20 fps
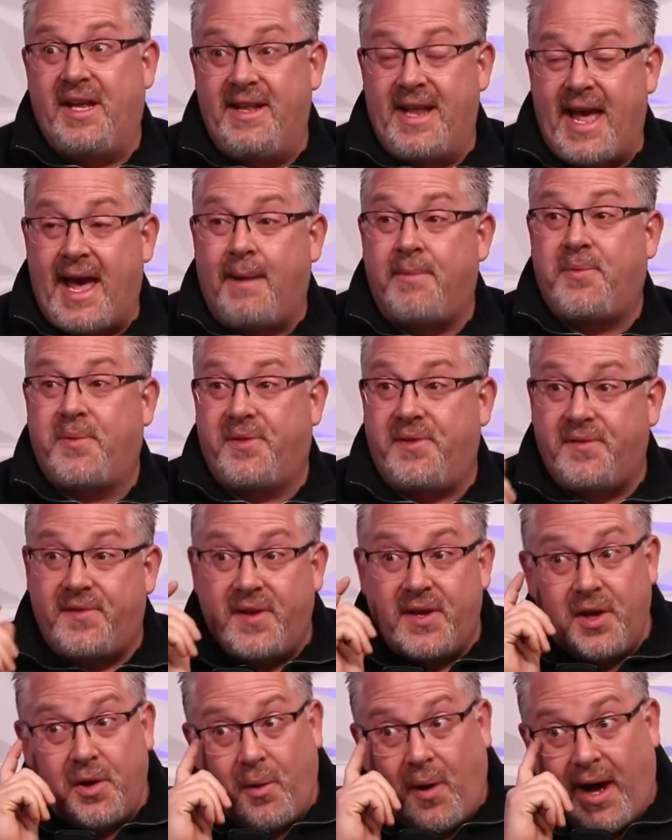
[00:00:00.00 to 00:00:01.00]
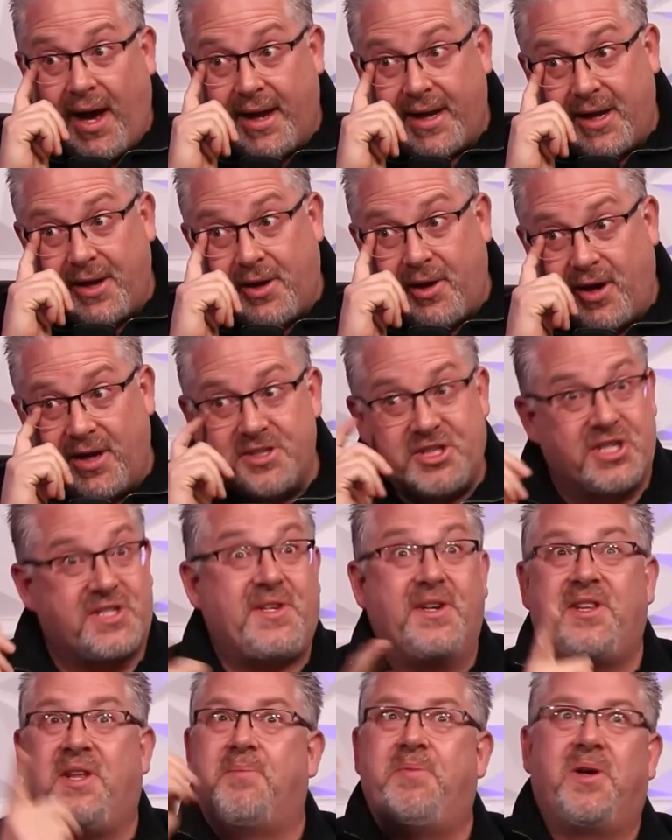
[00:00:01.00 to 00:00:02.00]
nabbed with a DUI, it could cost, just
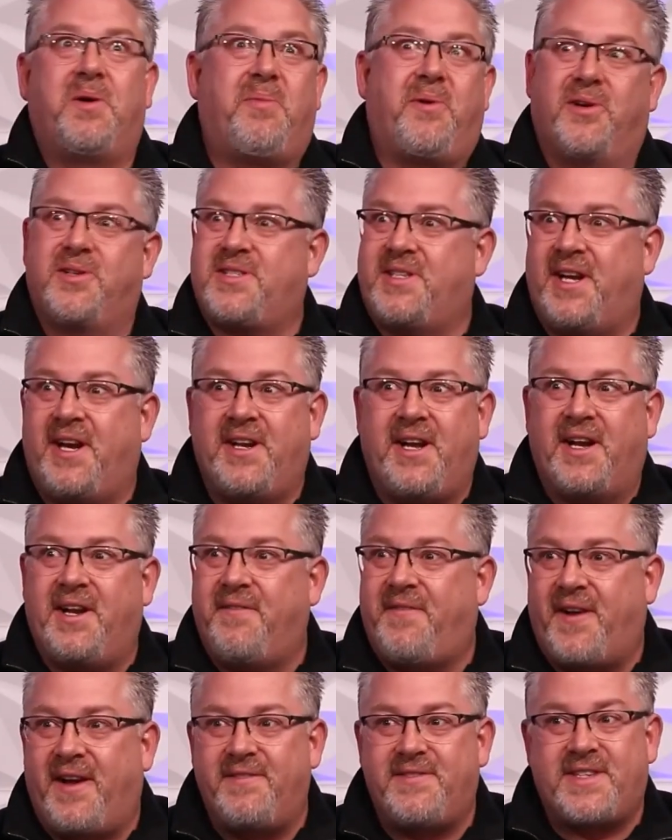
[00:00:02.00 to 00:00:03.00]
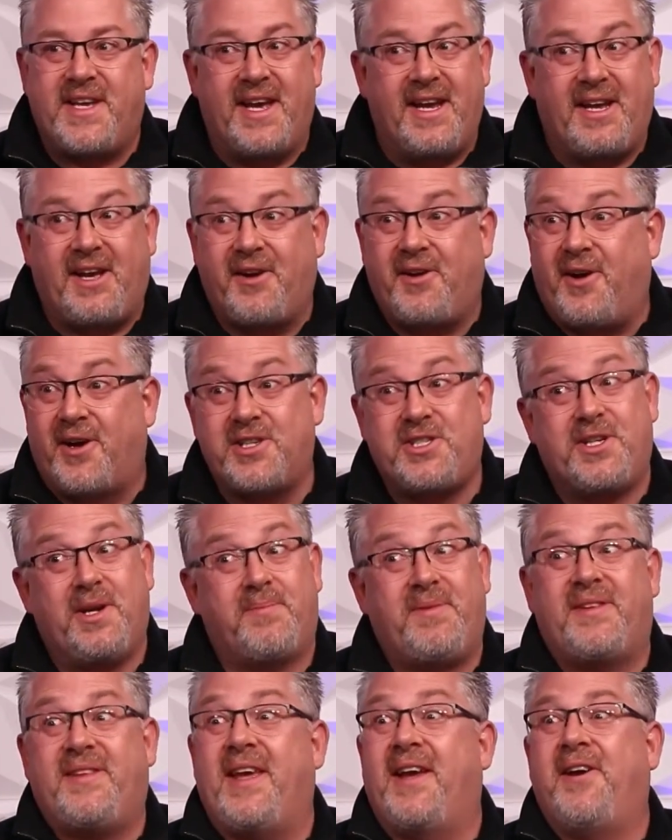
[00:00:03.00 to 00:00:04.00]
like the billboards in 995 say, it could cost you
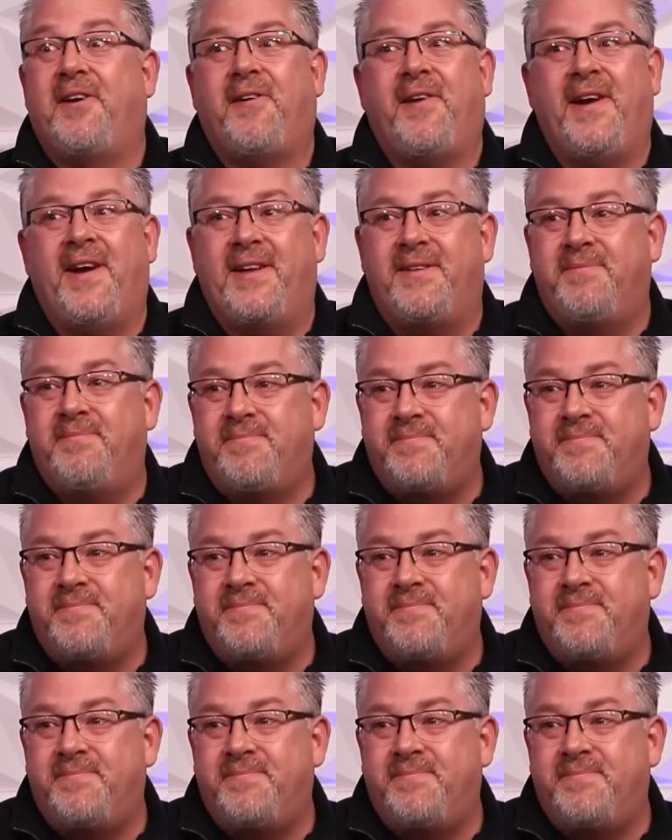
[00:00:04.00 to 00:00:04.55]
up to $10,000.